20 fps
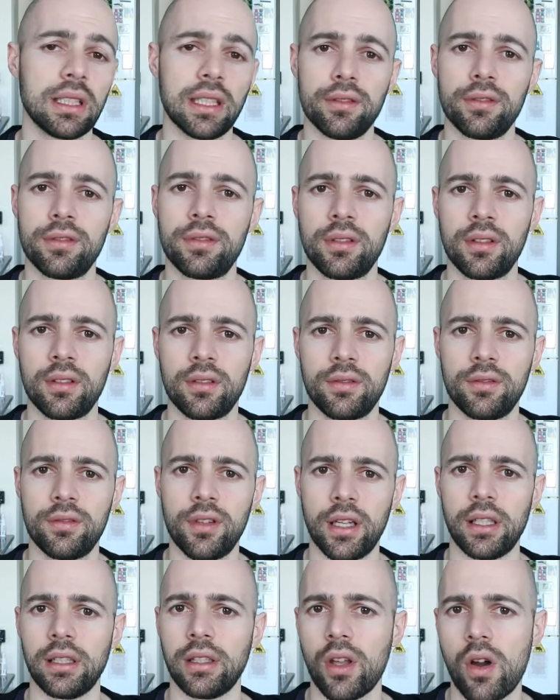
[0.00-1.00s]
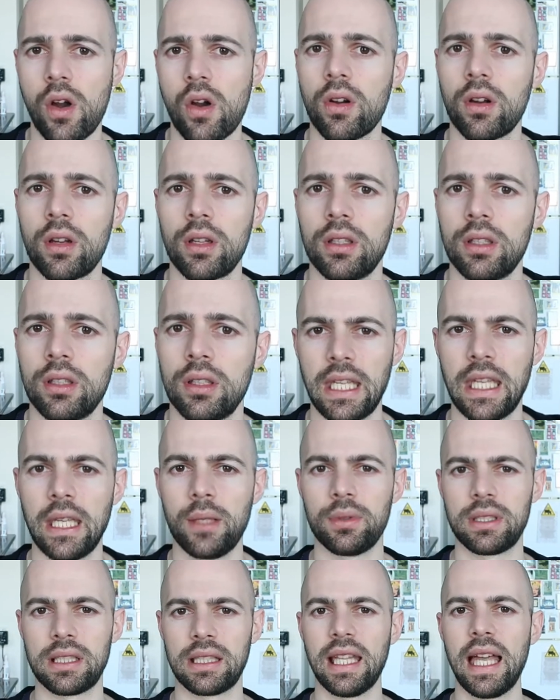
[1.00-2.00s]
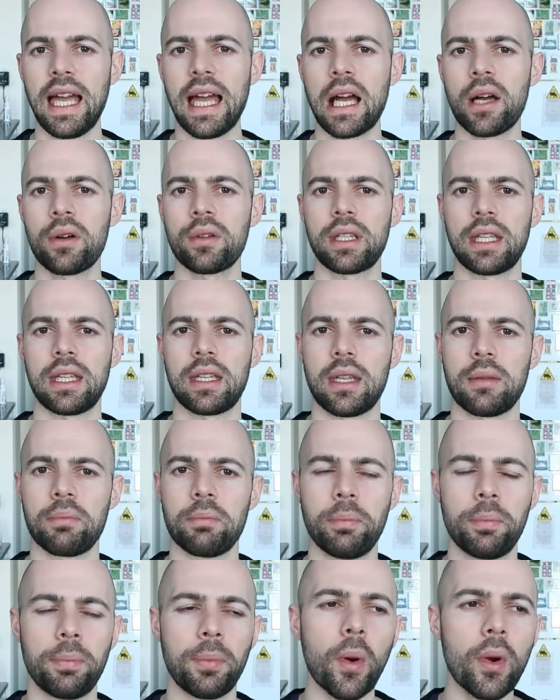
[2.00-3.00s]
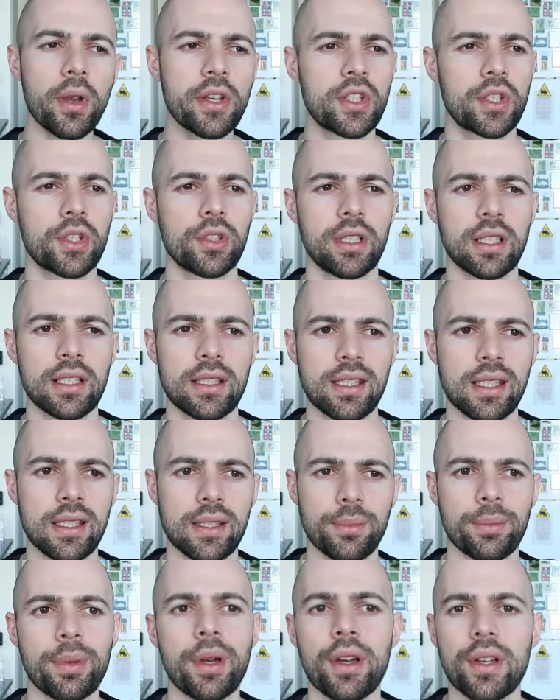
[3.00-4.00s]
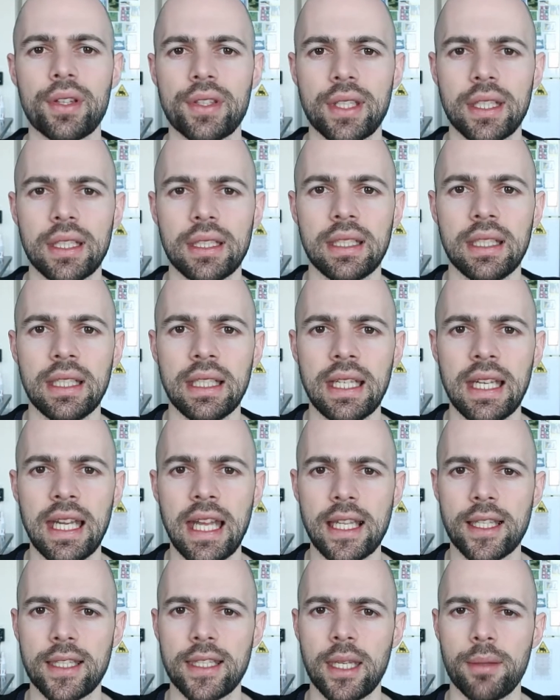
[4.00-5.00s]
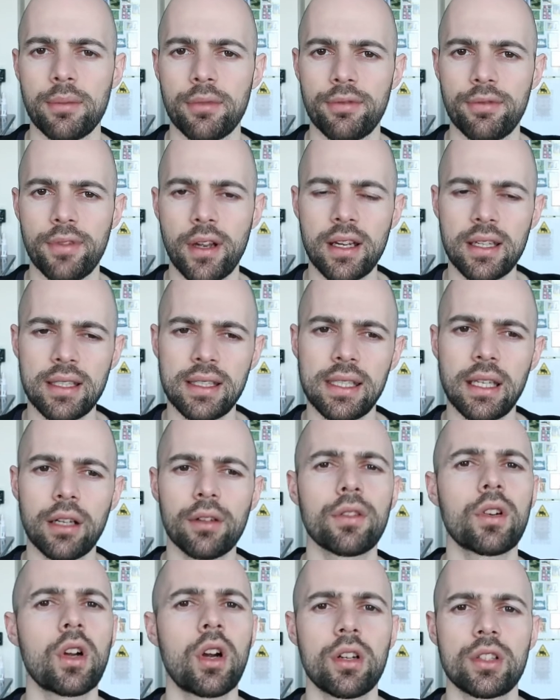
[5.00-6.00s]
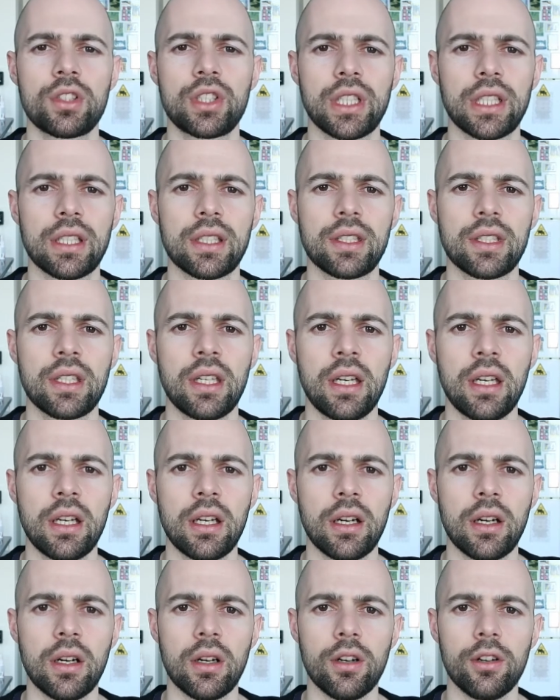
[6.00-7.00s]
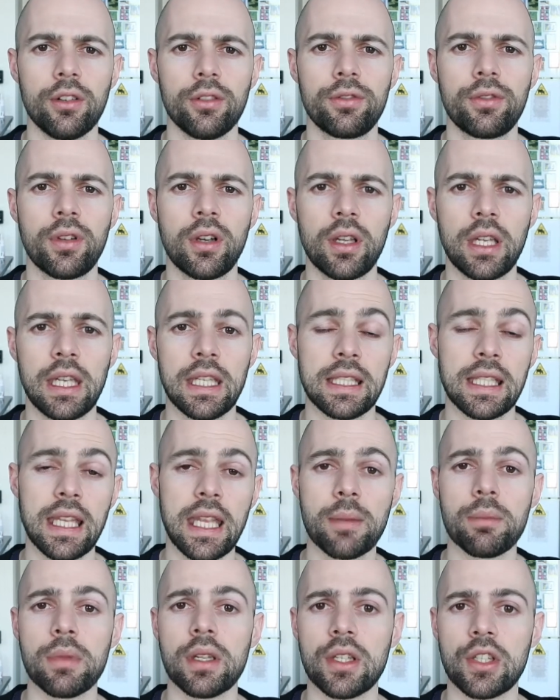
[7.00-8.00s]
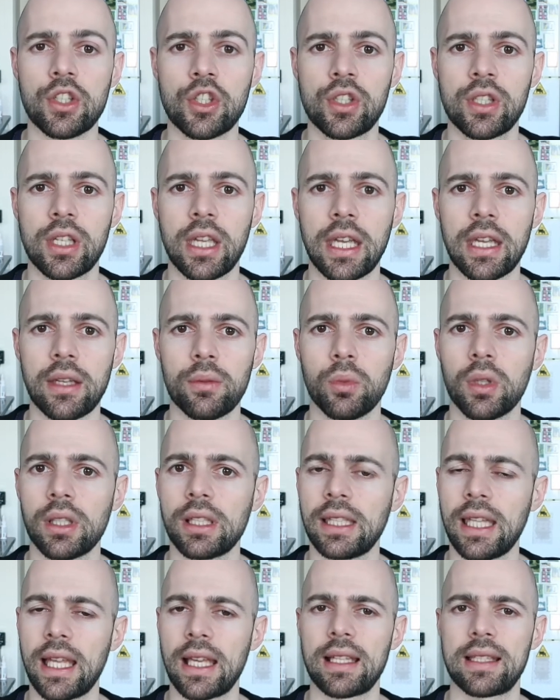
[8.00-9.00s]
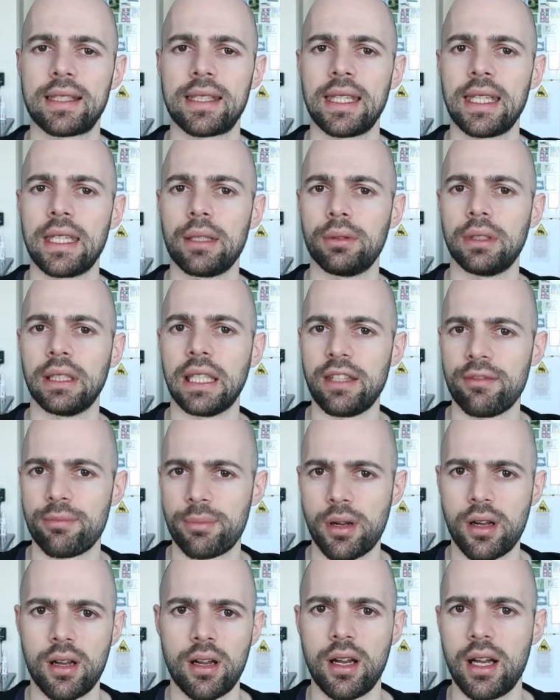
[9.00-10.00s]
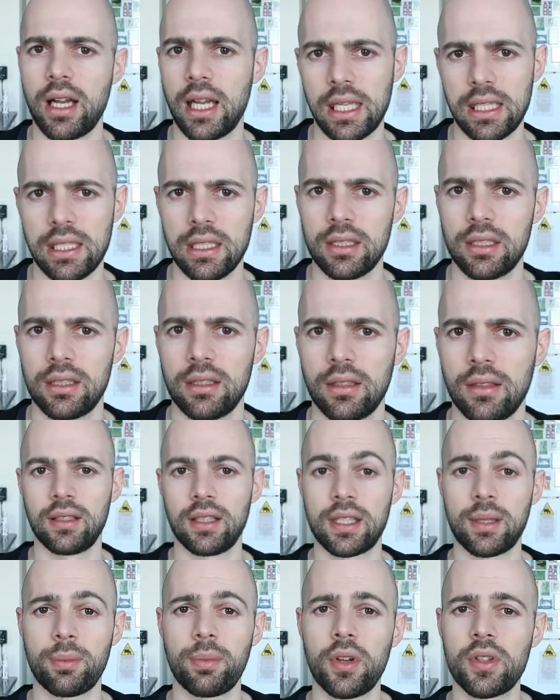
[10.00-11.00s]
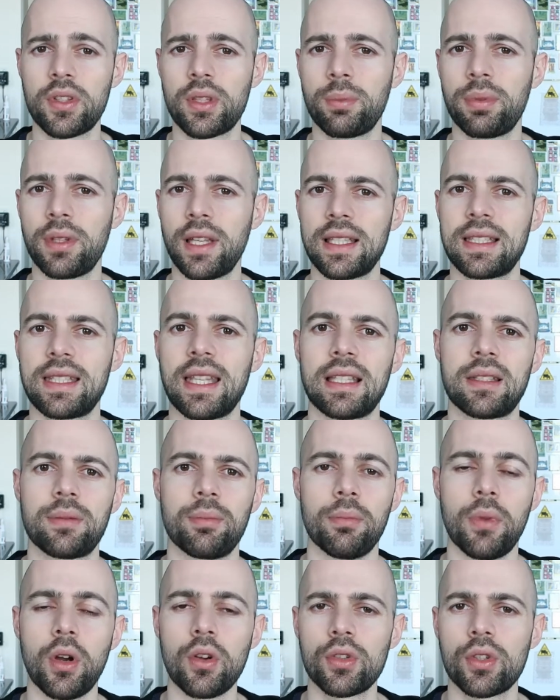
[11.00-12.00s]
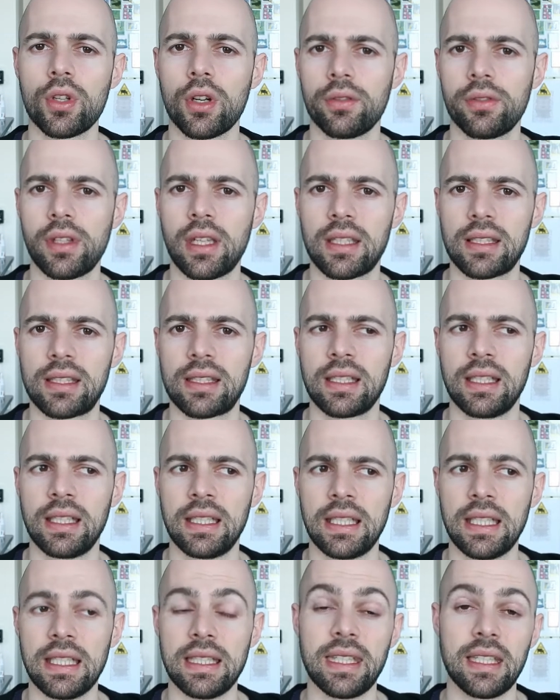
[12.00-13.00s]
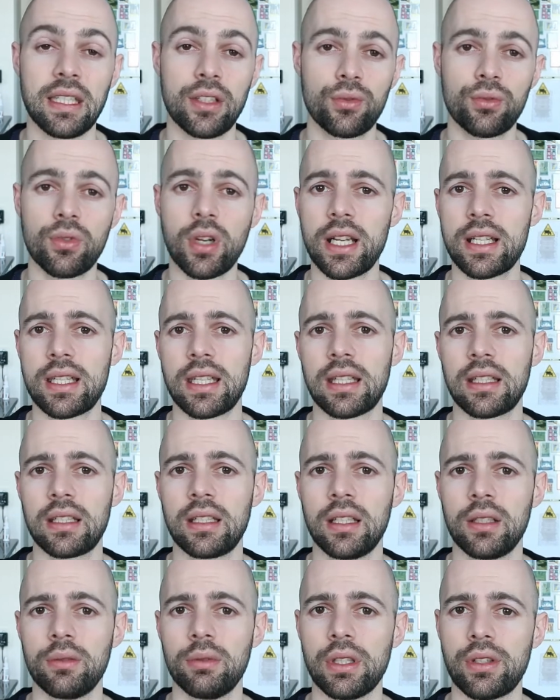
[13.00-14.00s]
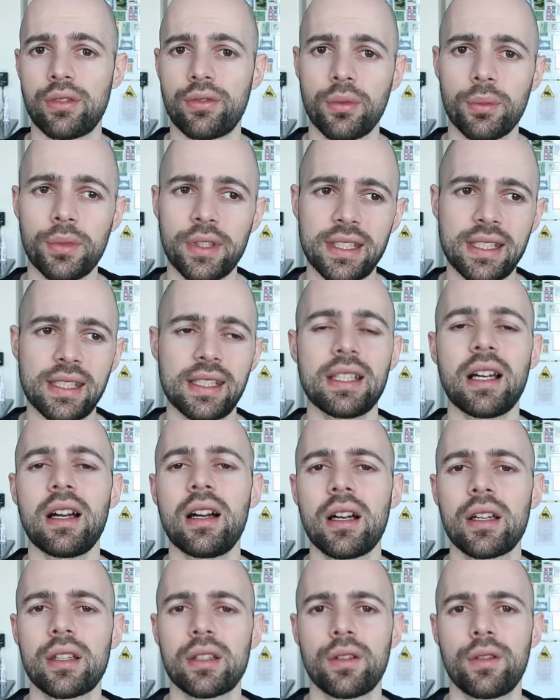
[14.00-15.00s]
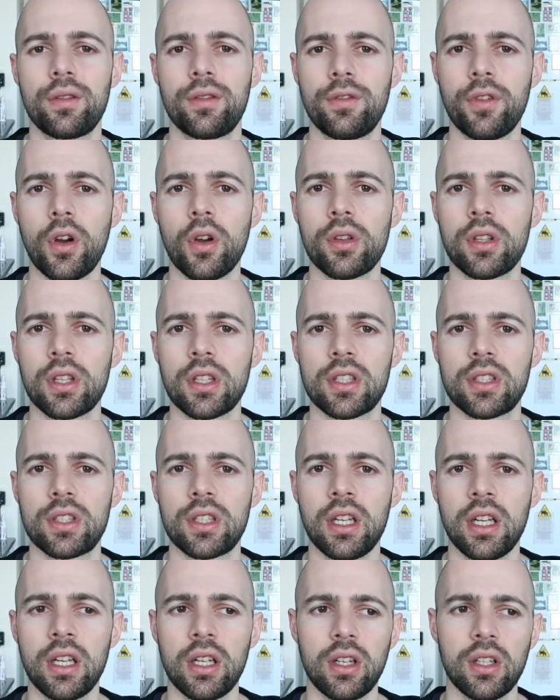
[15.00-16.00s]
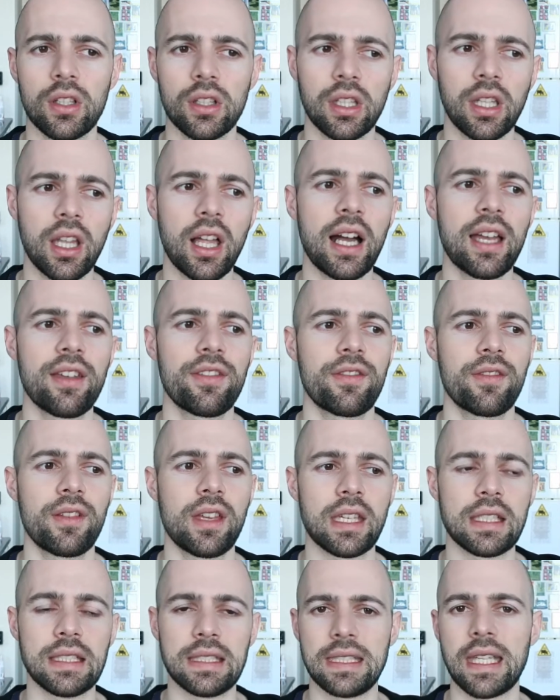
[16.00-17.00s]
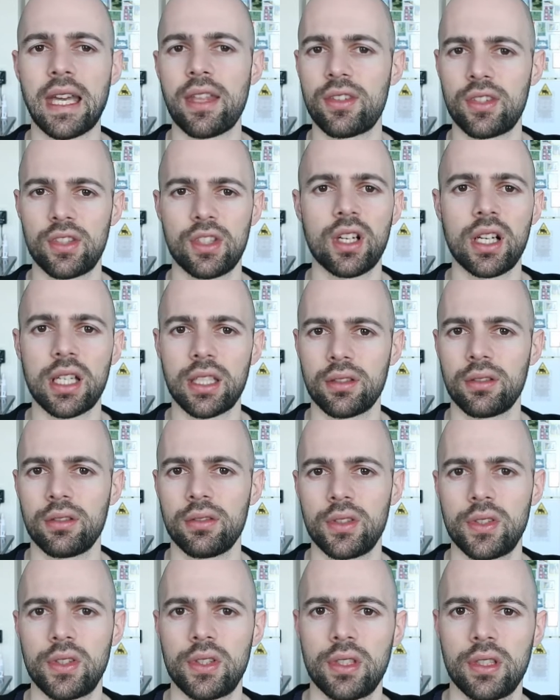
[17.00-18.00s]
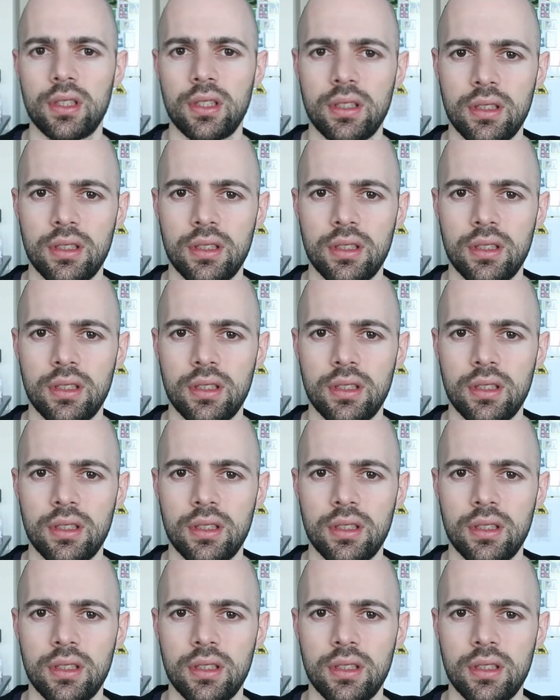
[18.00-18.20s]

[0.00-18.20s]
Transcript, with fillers: live very long. He was loud and boisterous as a person and seemed very self conscious of his image and what legacy he would leave behind. I suppose the place that's most obvious is in his writing, which from the start focused on life and death cycles.